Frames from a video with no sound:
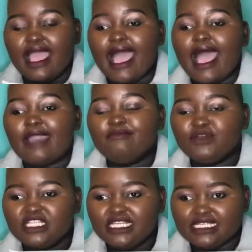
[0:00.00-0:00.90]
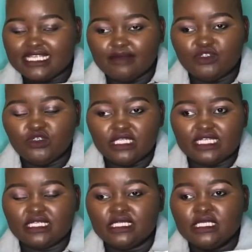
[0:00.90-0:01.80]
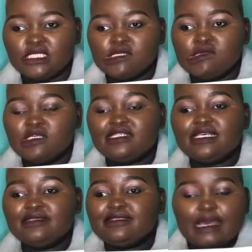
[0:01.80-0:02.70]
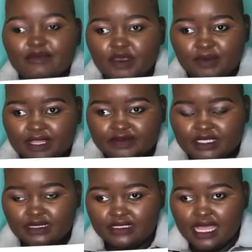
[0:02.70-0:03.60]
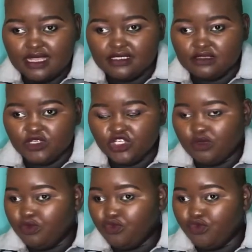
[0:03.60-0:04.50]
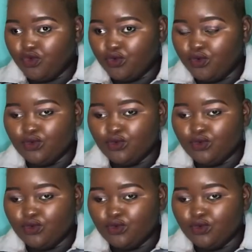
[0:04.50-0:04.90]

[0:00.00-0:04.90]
I'm putting this up so that some people have seen the dialysis machine before.